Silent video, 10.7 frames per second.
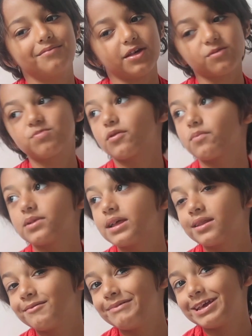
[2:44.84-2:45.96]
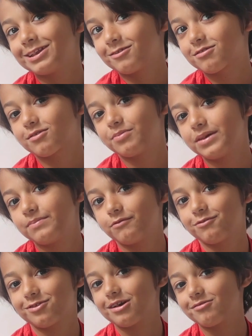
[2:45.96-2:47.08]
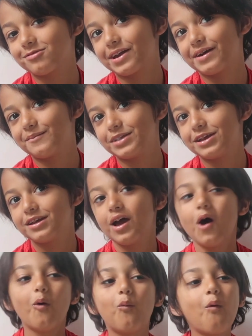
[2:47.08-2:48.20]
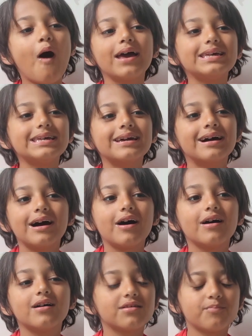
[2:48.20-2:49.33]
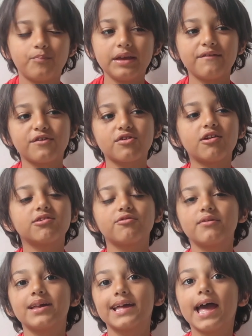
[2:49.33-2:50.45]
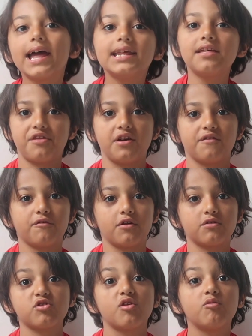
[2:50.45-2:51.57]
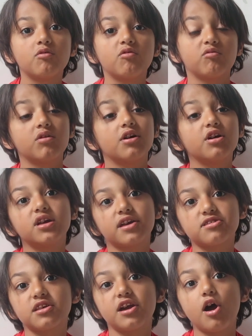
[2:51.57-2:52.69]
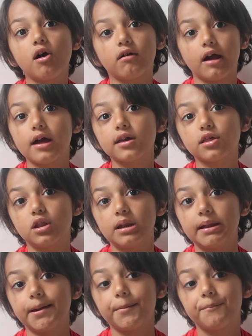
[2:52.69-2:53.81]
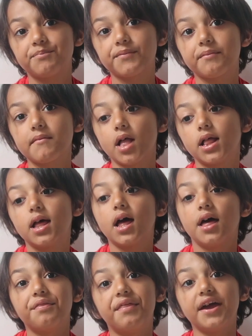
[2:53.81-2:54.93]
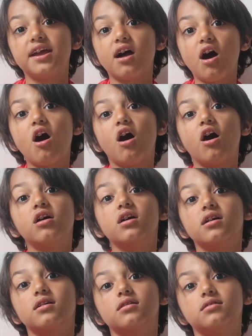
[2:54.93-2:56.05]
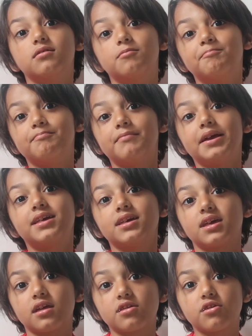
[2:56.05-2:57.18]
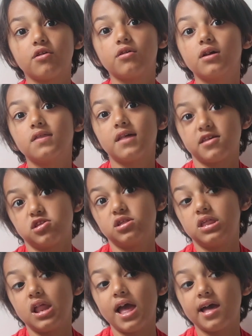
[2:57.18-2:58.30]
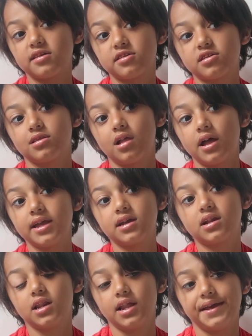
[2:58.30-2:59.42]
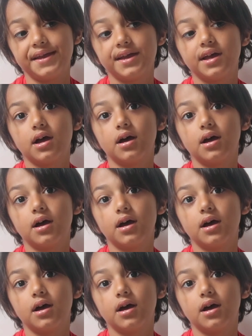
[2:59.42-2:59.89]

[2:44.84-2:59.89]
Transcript: there's probably going to be a lot of people shouting at me, why beavers aren't doing anything for us? Well, yes, they are actually. They are making it so there's less likely.